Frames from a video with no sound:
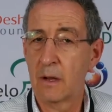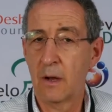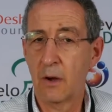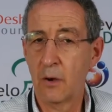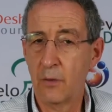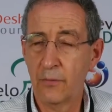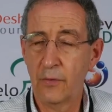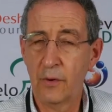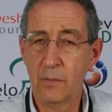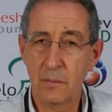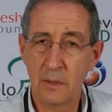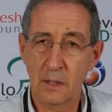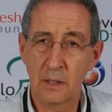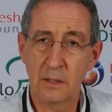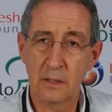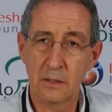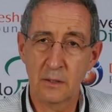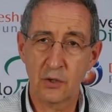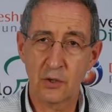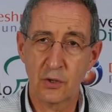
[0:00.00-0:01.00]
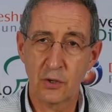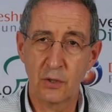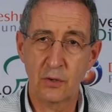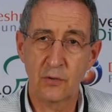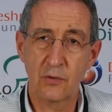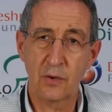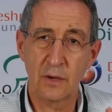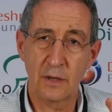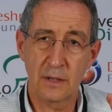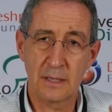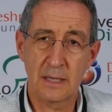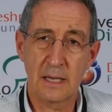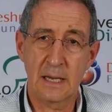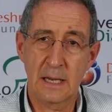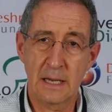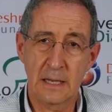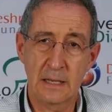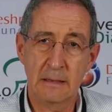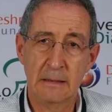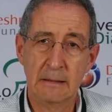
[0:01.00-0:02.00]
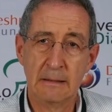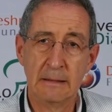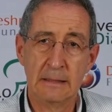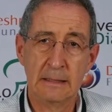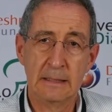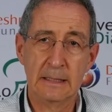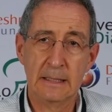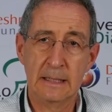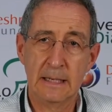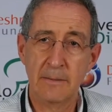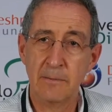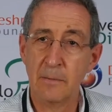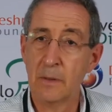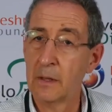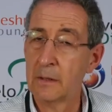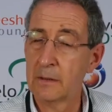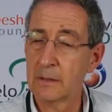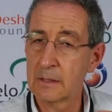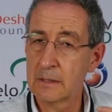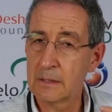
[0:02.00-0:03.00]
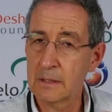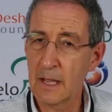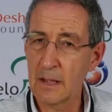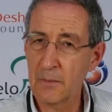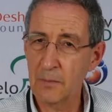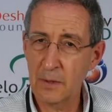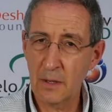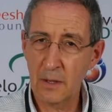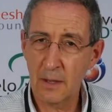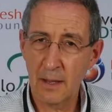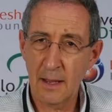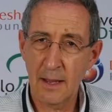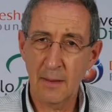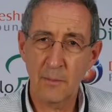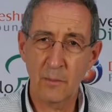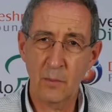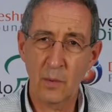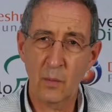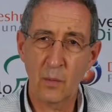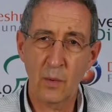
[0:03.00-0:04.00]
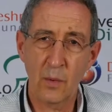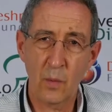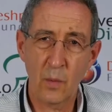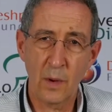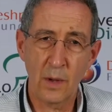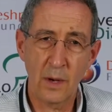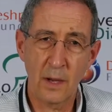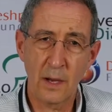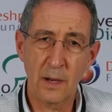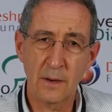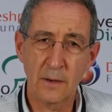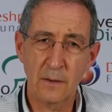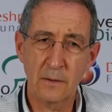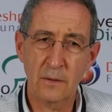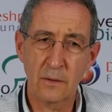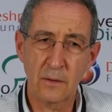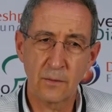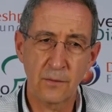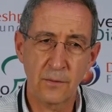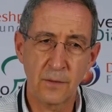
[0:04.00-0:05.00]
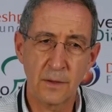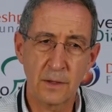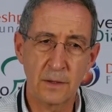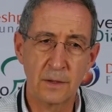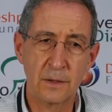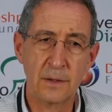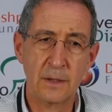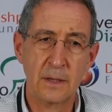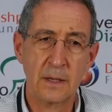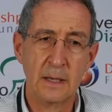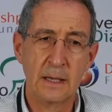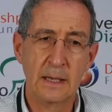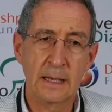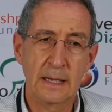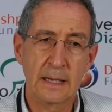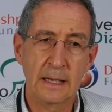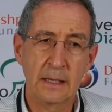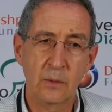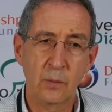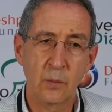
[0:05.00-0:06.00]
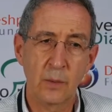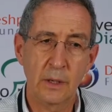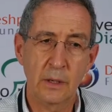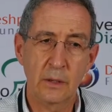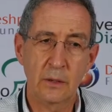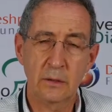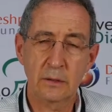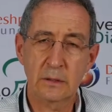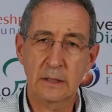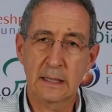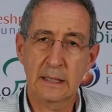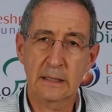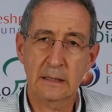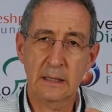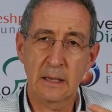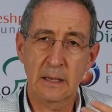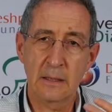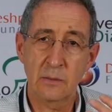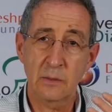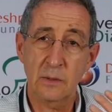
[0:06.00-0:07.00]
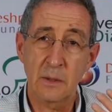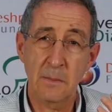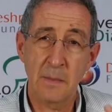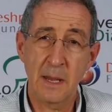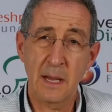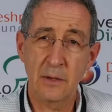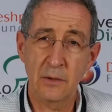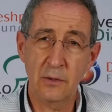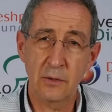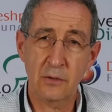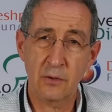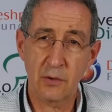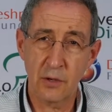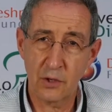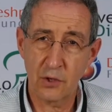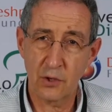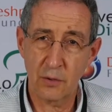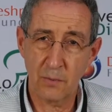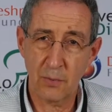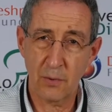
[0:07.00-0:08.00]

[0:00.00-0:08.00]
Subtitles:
over a million children a day. The same thing happened when we went out into the field and we looked at, it was a malnutrition